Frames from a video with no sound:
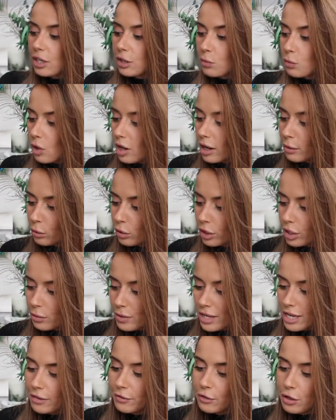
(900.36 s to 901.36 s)
done a what I wore in a
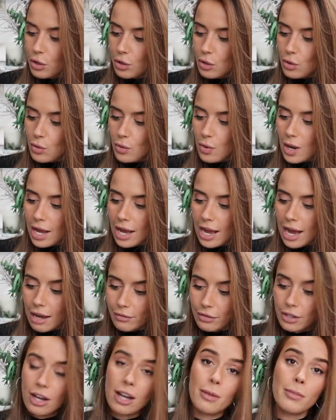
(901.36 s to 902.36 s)
week. If you
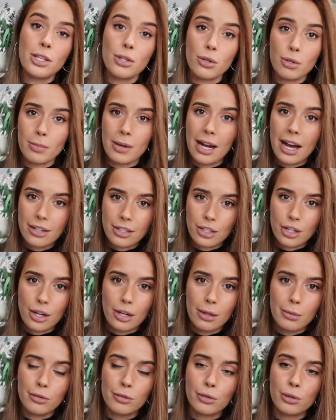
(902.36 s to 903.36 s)
haven't heard me talk about
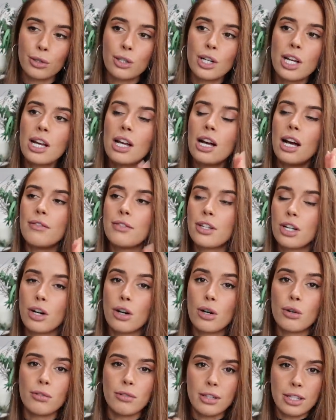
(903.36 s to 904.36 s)
Adanola before, I've done a
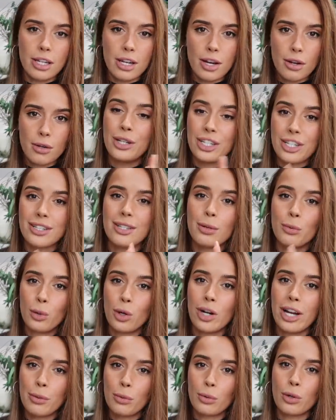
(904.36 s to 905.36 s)
whole video which is a
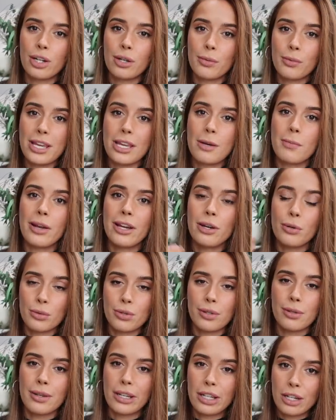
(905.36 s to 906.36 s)
what I wore in a week but it
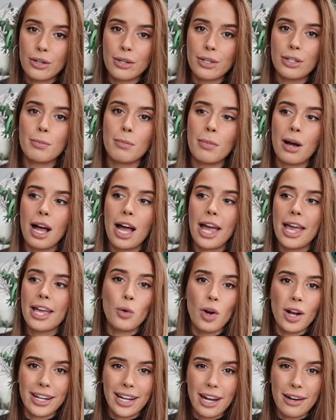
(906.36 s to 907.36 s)
also includes my
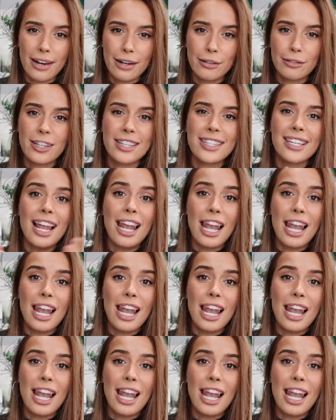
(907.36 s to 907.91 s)
workout outfits.